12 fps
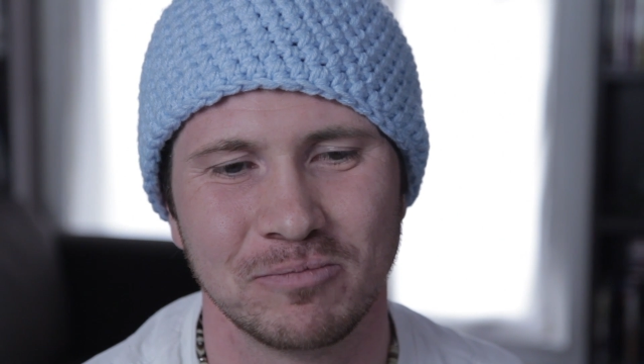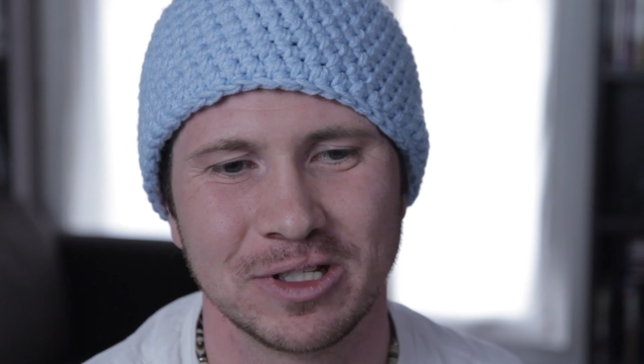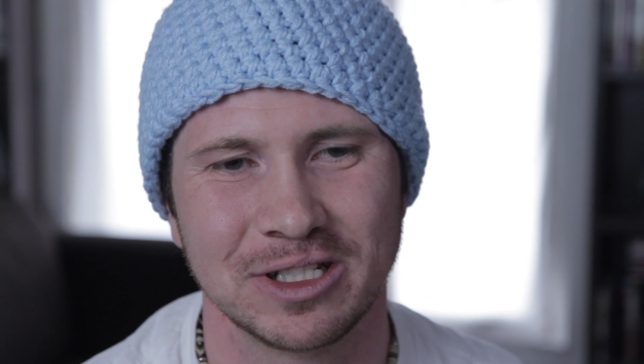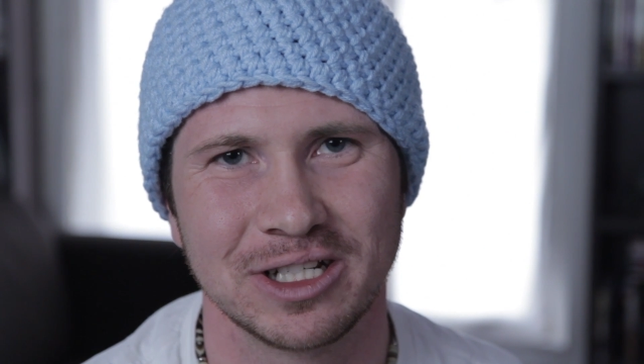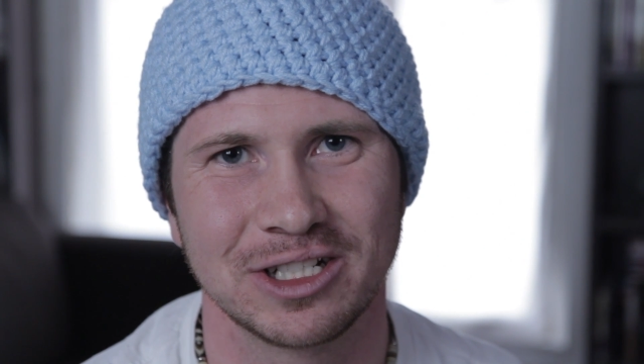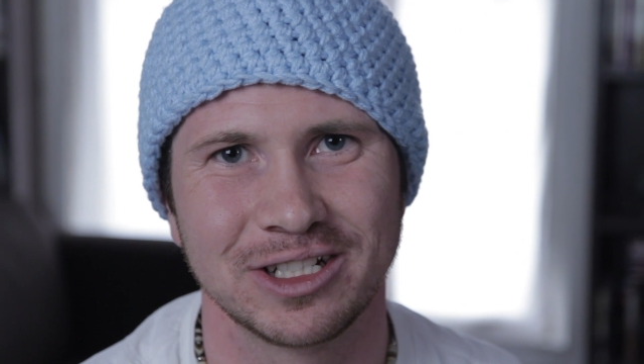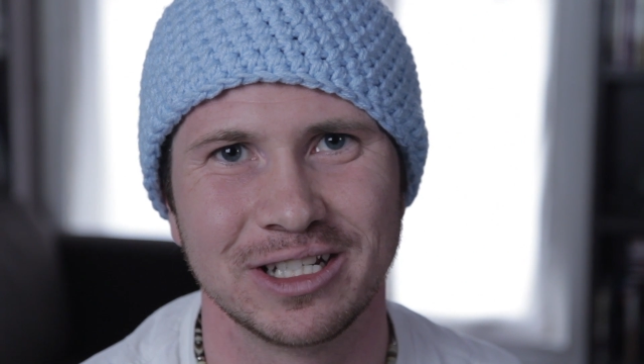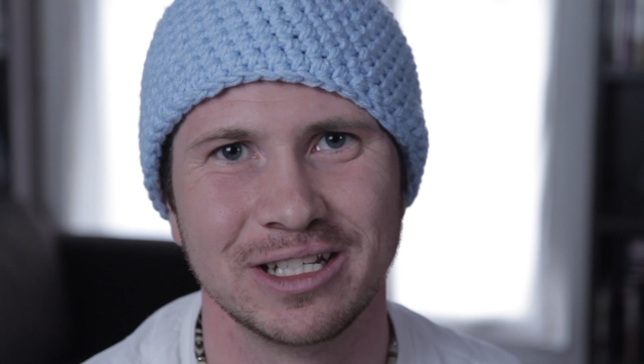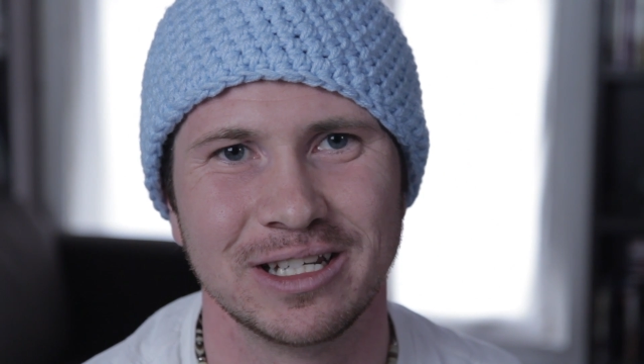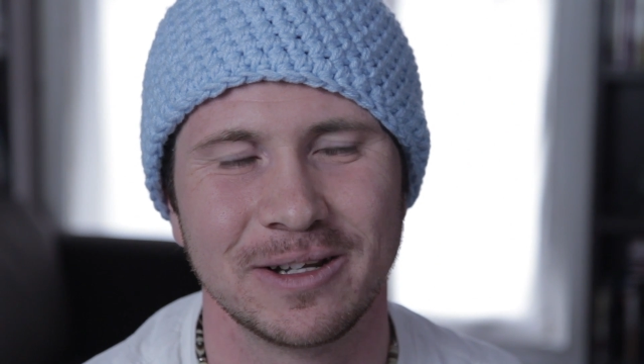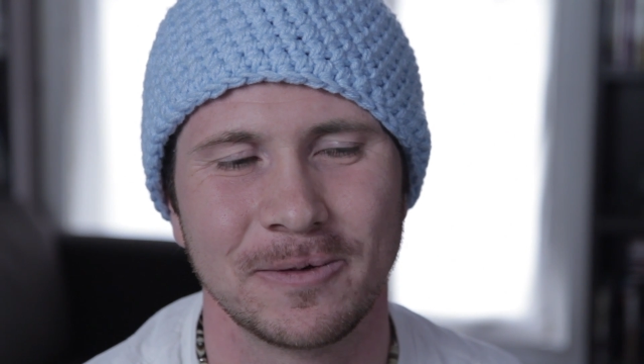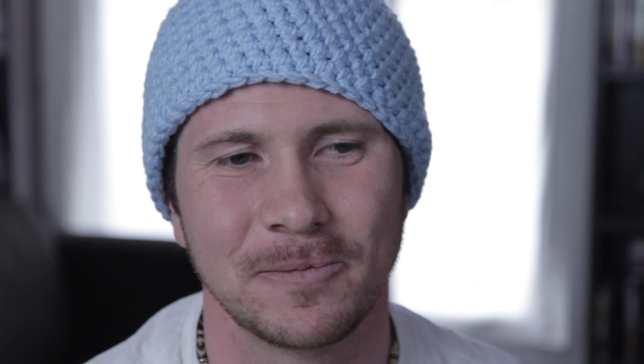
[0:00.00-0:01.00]

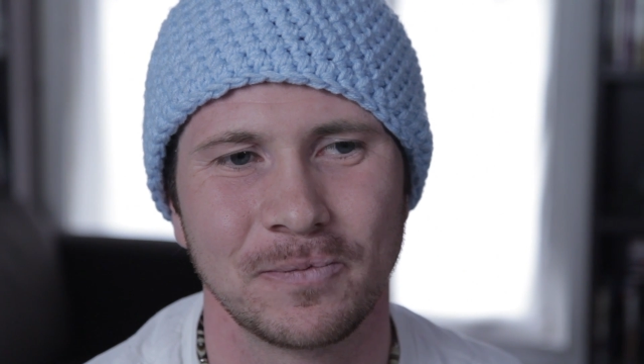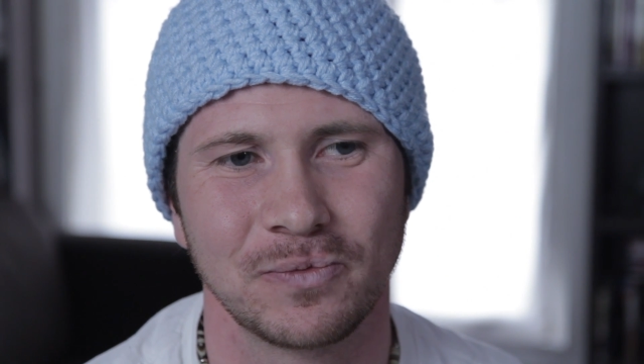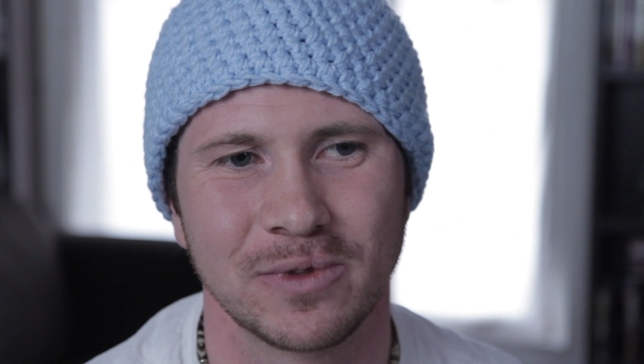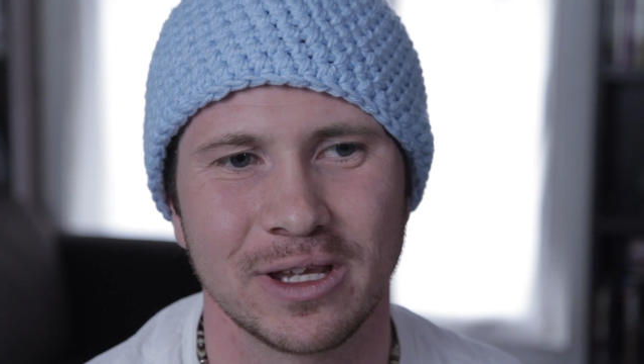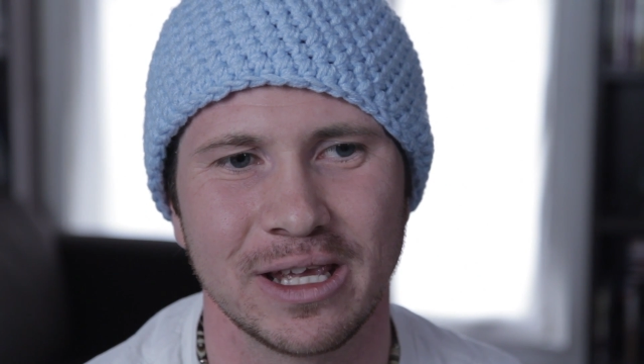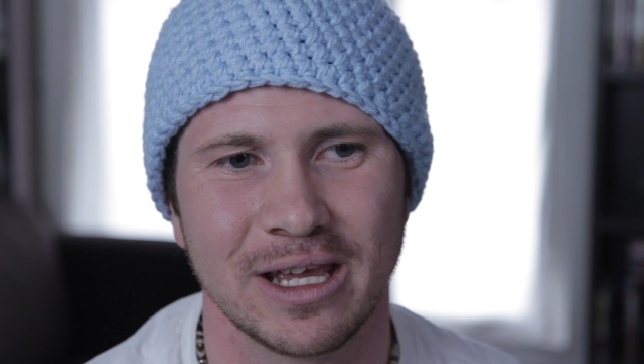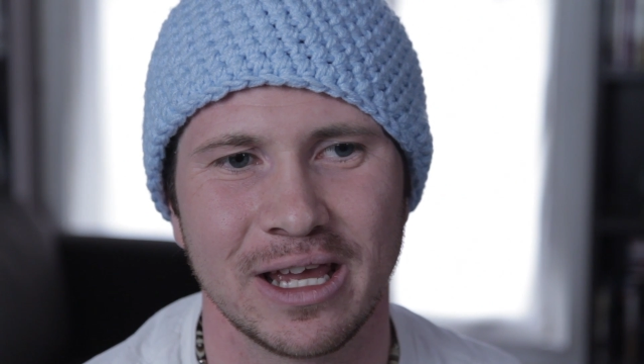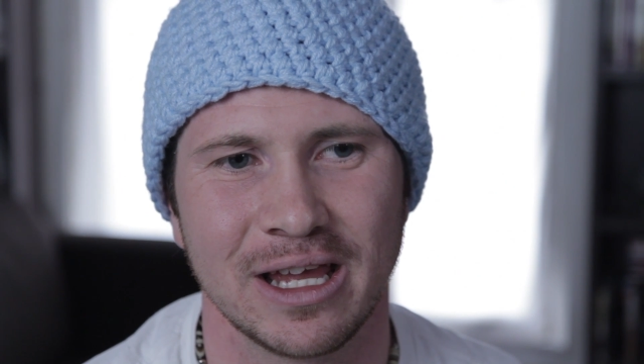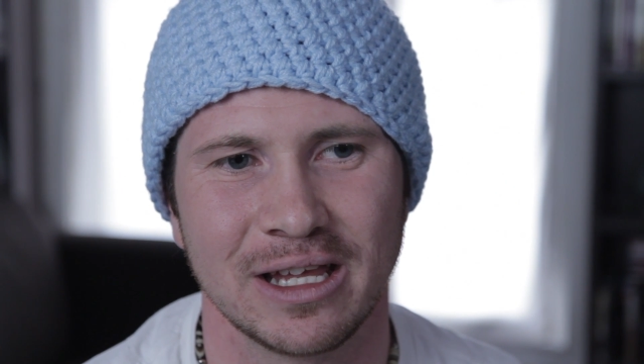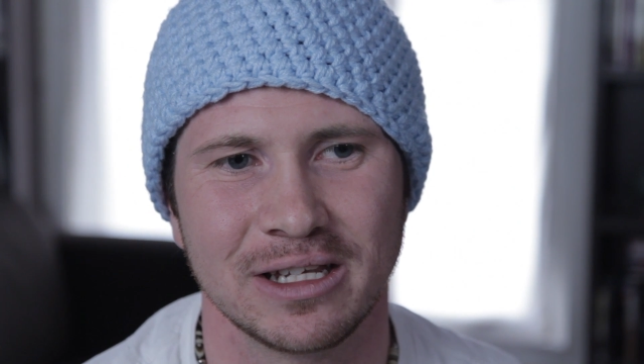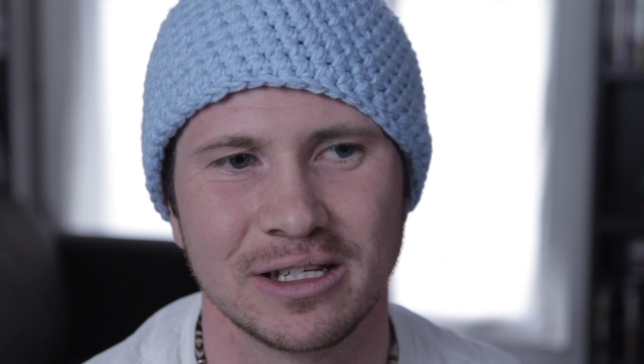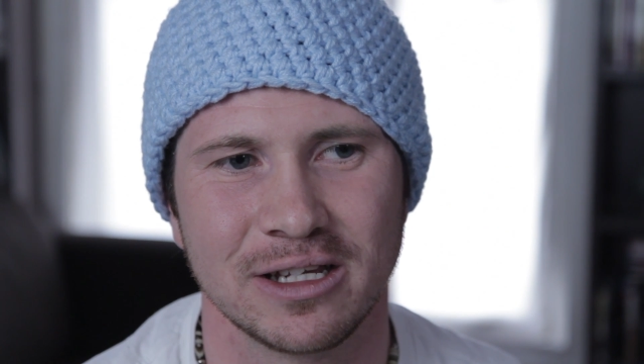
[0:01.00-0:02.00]
position.
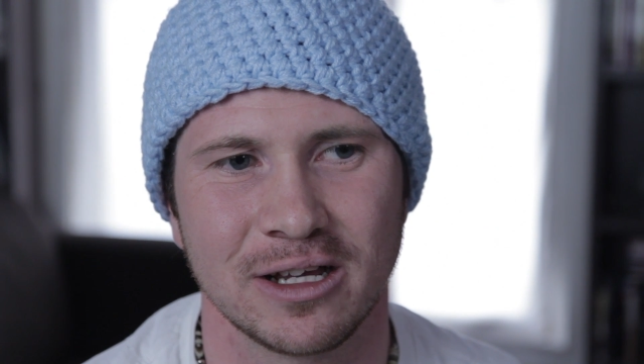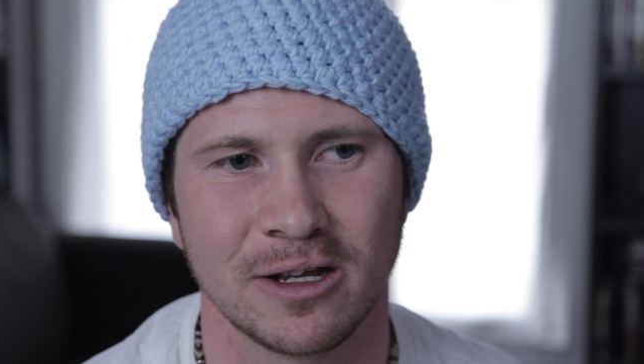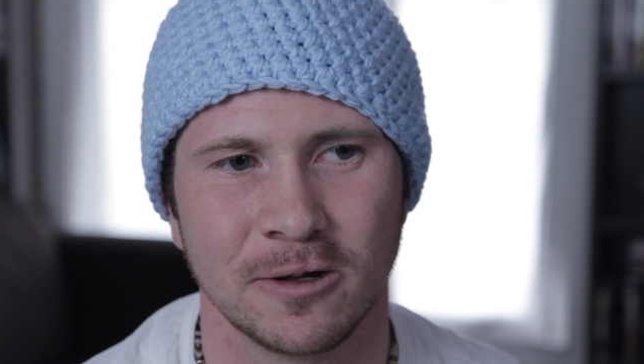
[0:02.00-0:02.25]
And